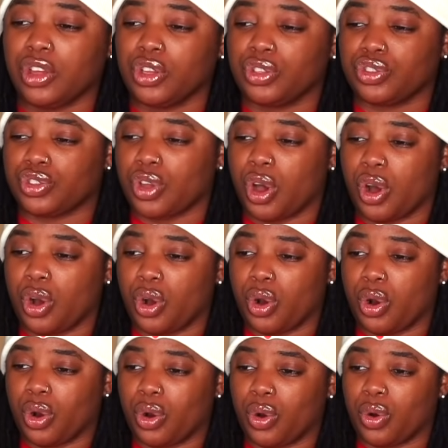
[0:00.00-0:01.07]

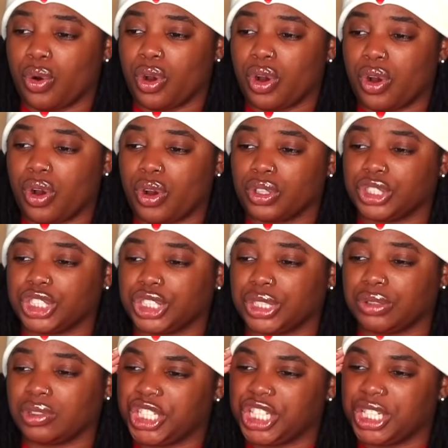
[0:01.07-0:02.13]
So
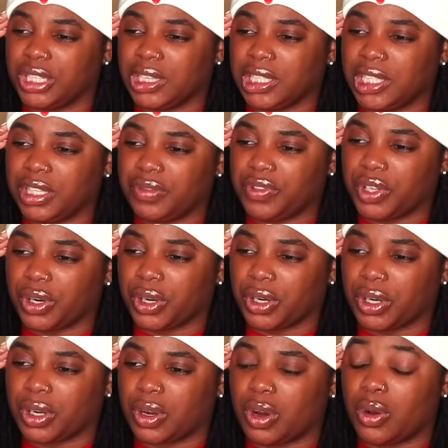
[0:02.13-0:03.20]
she lived
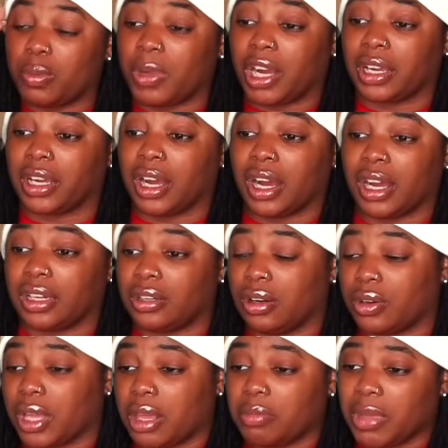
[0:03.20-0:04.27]
her, oh my God.
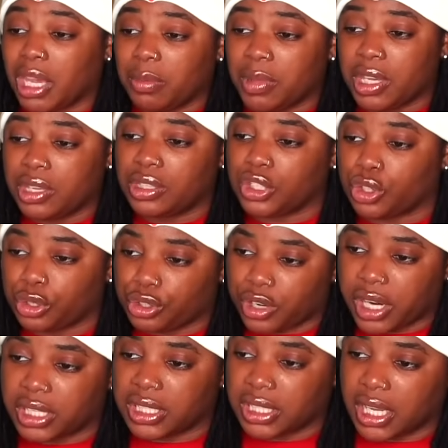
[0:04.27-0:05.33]
Okay, maybe you're
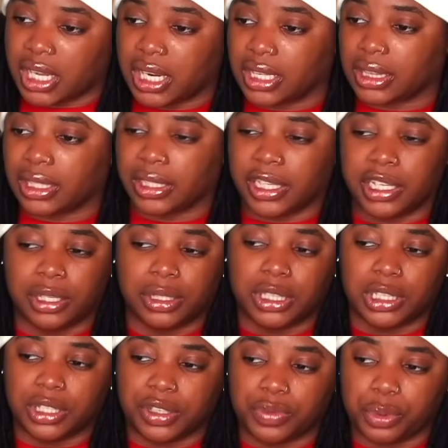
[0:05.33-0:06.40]
trying to say that the lady
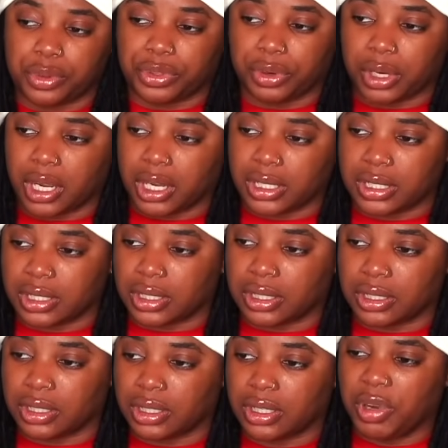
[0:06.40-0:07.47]
lived with her
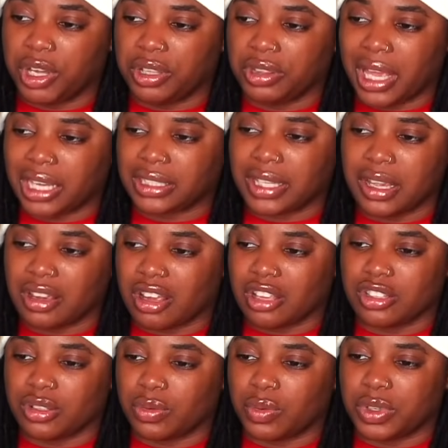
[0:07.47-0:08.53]
cousin, but that same
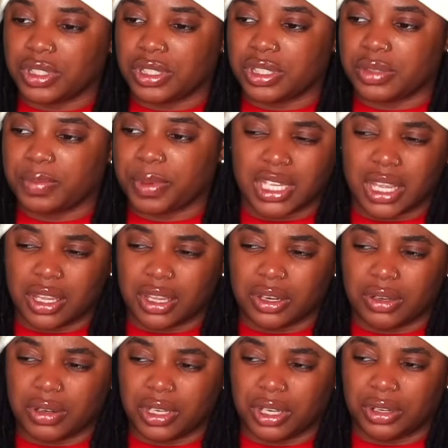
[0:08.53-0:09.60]
cousin was
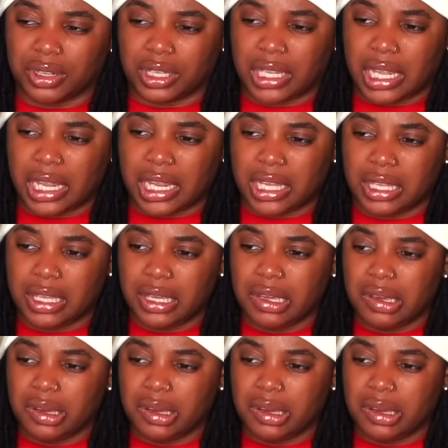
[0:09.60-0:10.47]
taken near the gate.